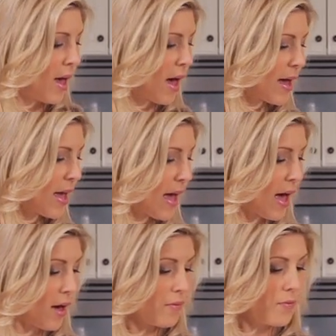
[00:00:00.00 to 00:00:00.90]
I
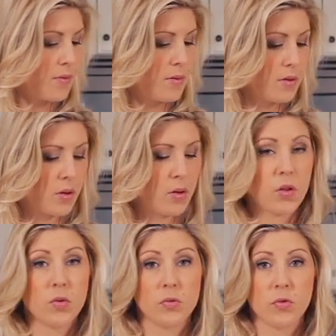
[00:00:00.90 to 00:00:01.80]
have
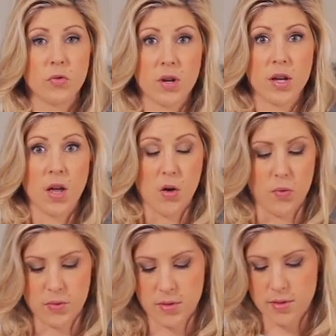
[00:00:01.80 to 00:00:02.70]
gluten-free
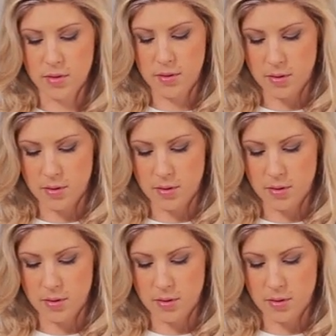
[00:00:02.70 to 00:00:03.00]
oats.